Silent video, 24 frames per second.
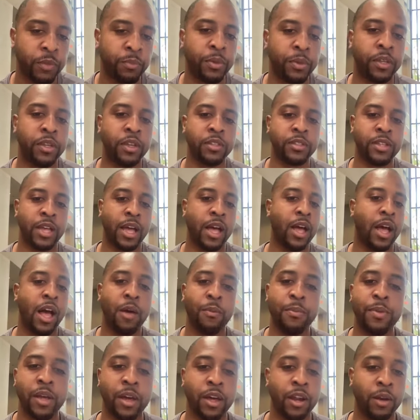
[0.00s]
Because I'll,
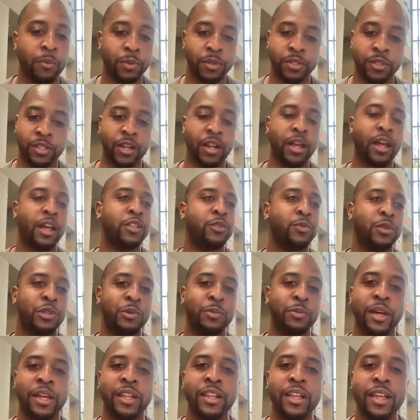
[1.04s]
I'll be one hundred percent honest with
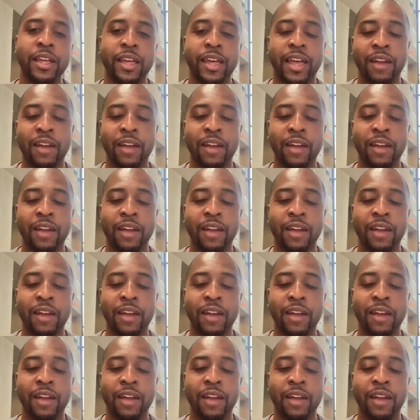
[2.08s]
you, Matt.